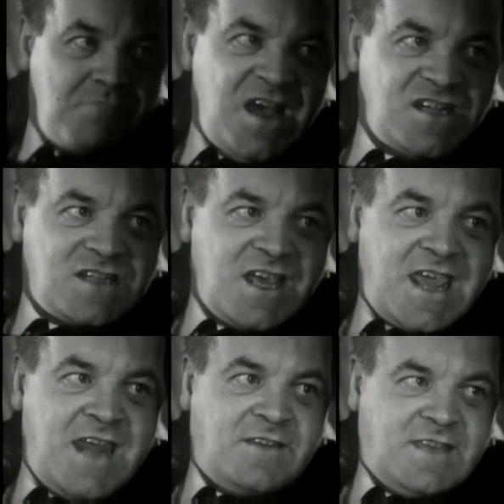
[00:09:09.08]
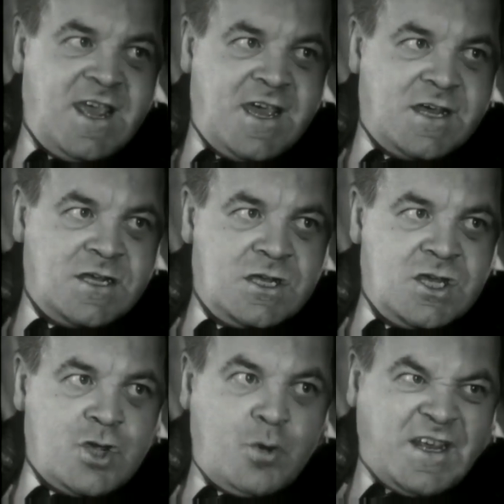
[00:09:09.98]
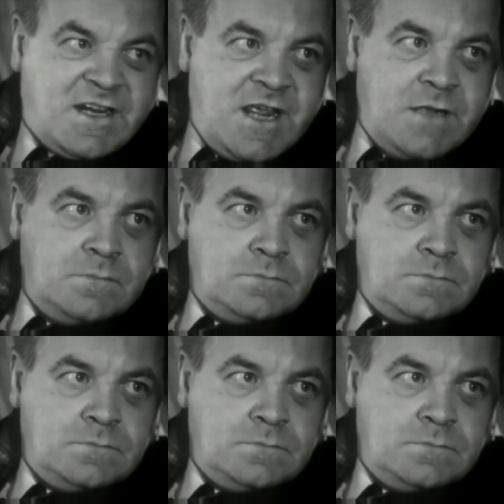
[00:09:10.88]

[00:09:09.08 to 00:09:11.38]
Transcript: Master Kenneth here. Quickly.